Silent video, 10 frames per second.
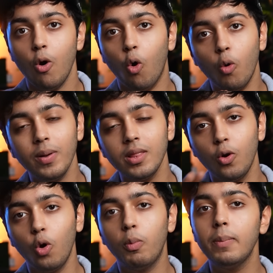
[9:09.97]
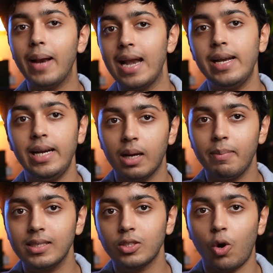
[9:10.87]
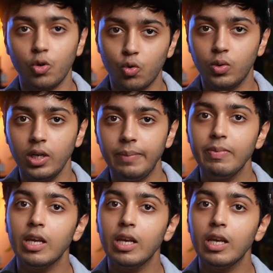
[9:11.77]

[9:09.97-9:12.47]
Open the global brand database on Google,